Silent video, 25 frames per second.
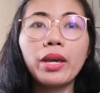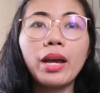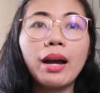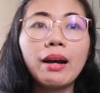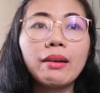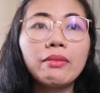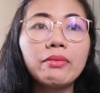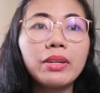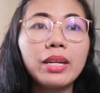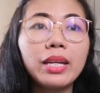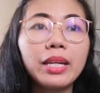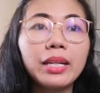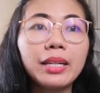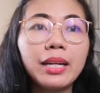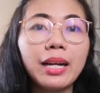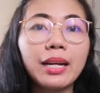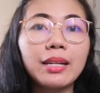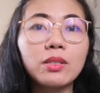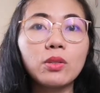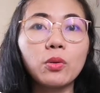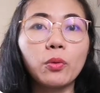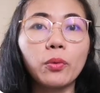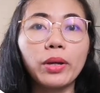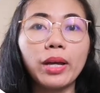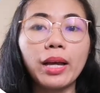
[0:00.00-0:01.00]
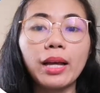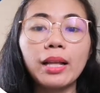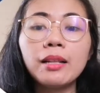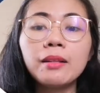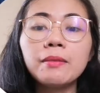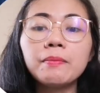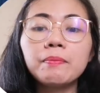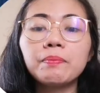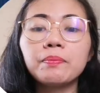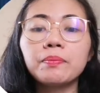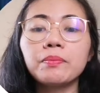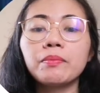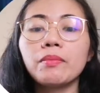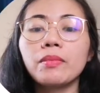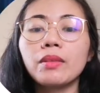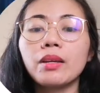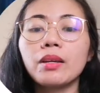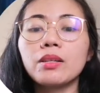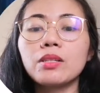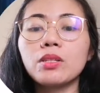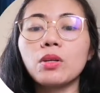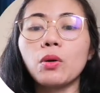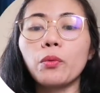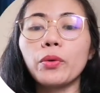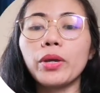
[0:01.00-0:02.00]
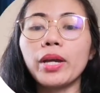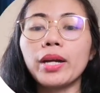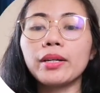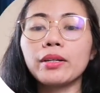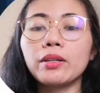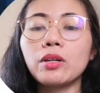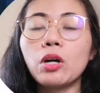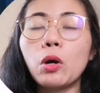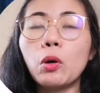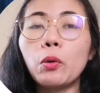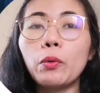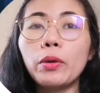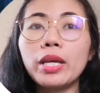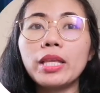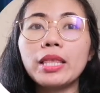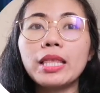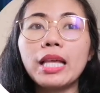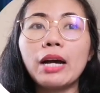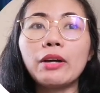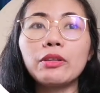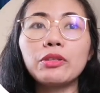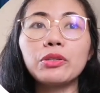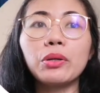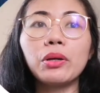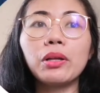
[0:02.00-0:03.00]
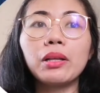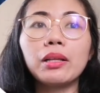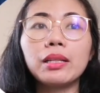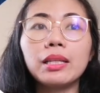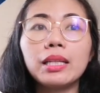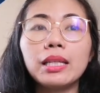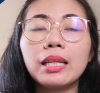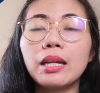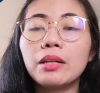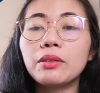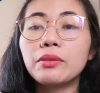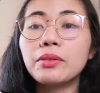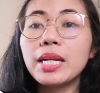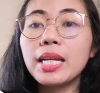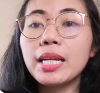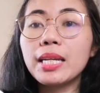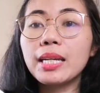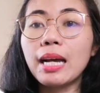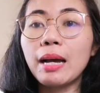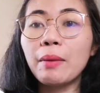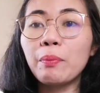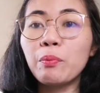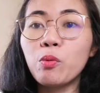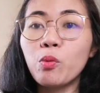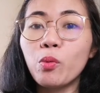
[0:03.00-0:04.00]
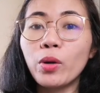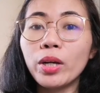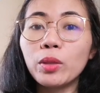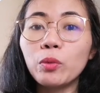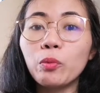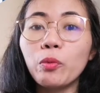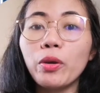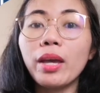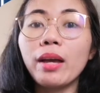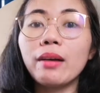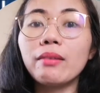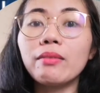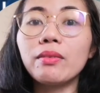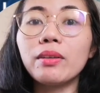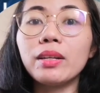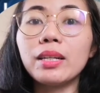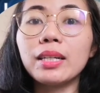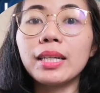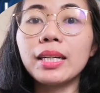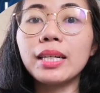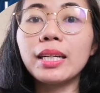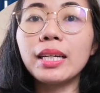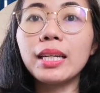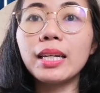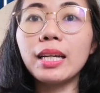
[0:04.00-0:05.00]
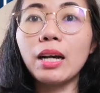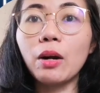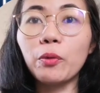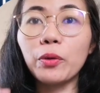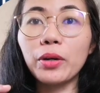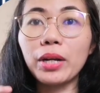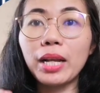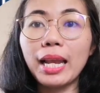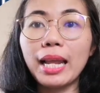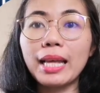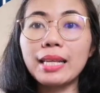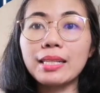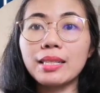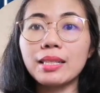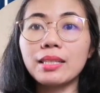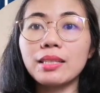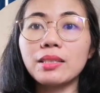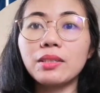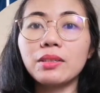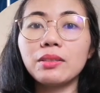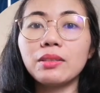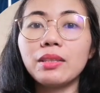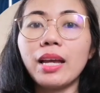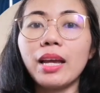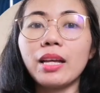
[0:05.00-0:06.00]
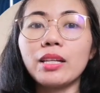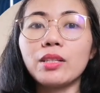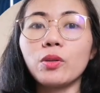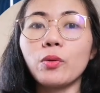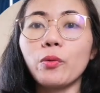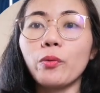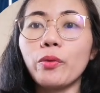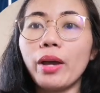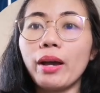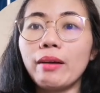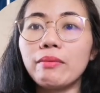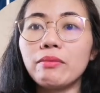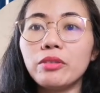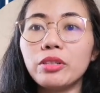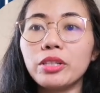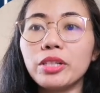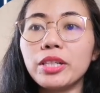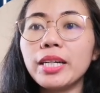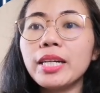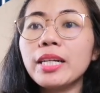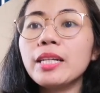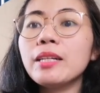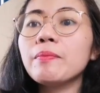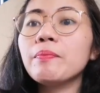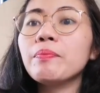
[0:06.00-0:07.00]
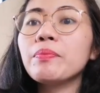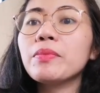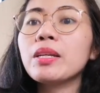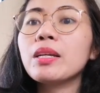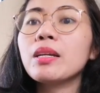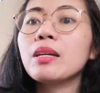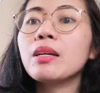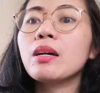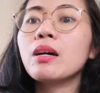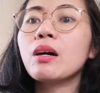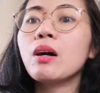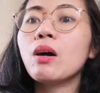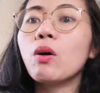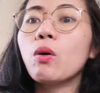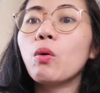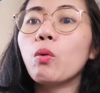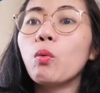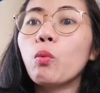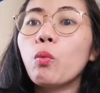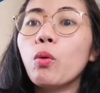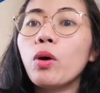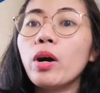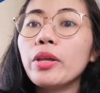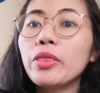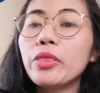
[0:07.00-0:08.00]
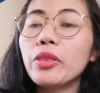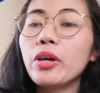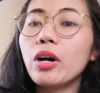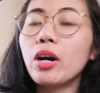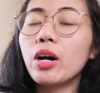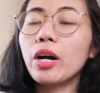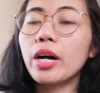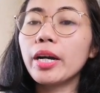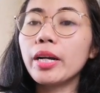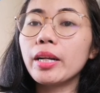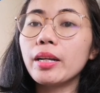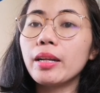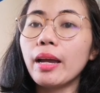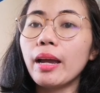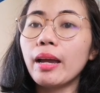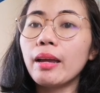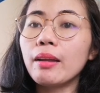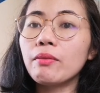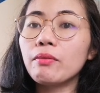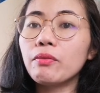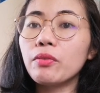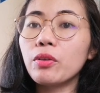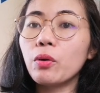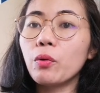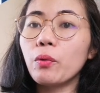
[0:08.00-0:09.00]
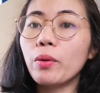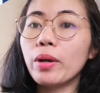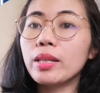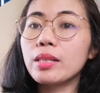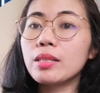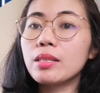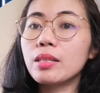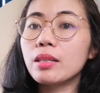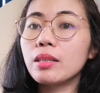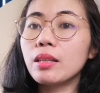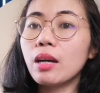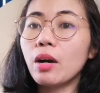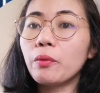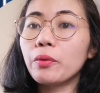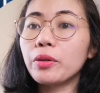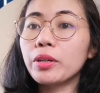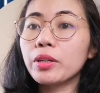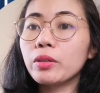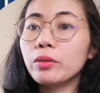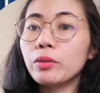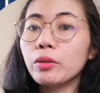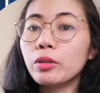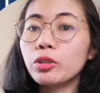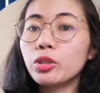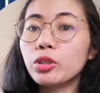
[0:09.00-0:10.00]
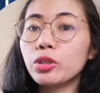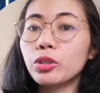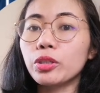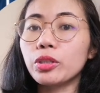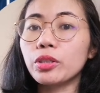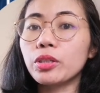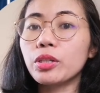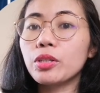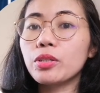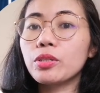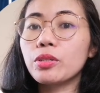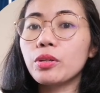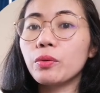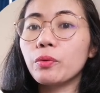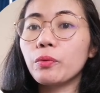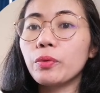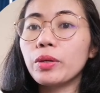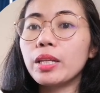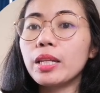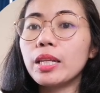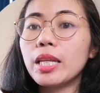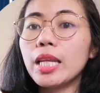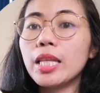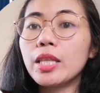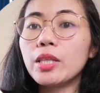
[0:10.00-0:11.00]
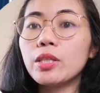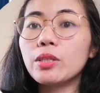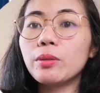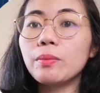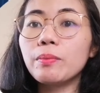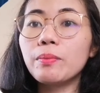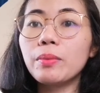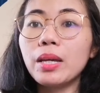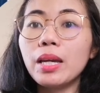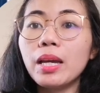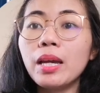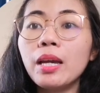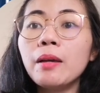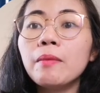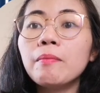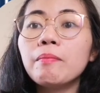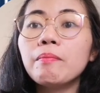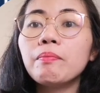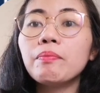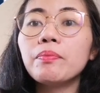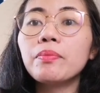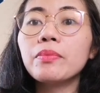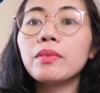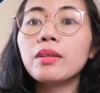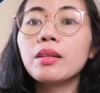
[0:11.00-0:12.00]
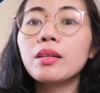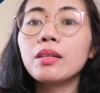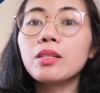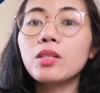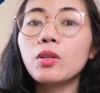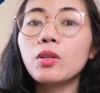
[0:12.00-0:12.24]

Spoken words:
so we have here as well. So we are going now to recap what we have learned in our lesson today. So we have learned what are the influence in our culture. So we need to be,